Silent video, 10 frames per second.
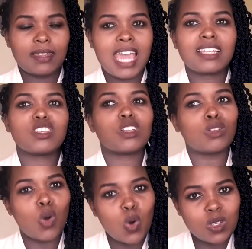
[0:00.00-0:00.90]
It
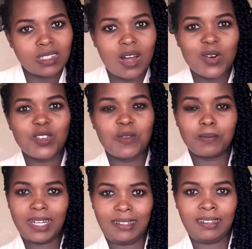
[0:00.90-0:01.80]
slows down your
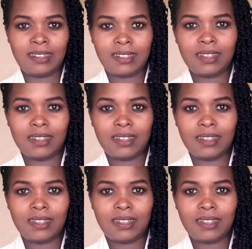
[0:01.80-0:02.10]
mind.